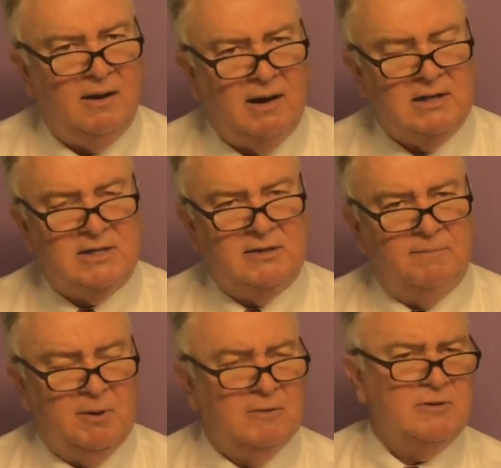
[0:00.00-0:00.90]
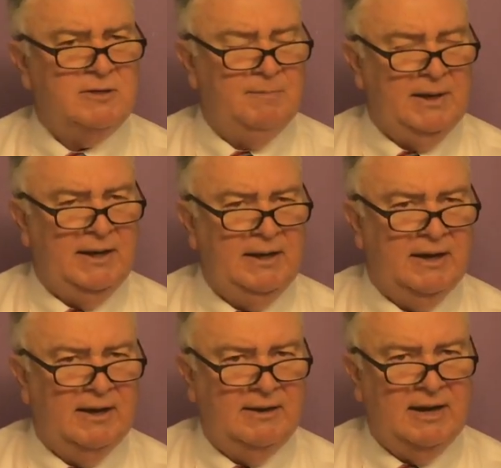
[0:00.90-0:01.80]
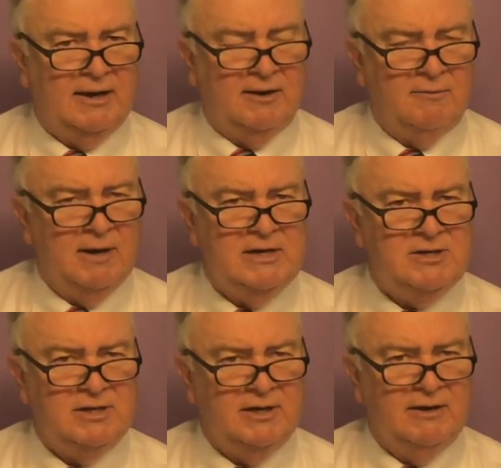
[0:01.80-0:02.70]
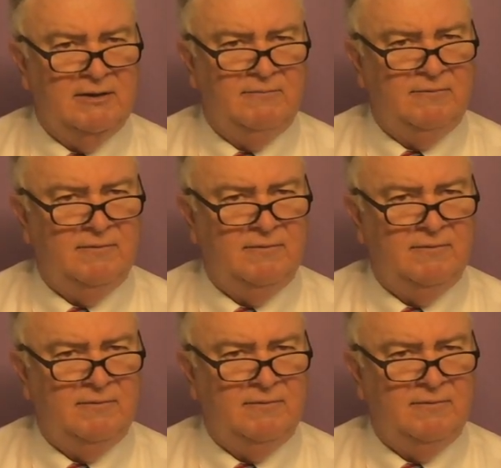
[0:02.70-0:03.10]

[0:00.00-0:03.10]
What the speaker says: had supposed to be a declaration of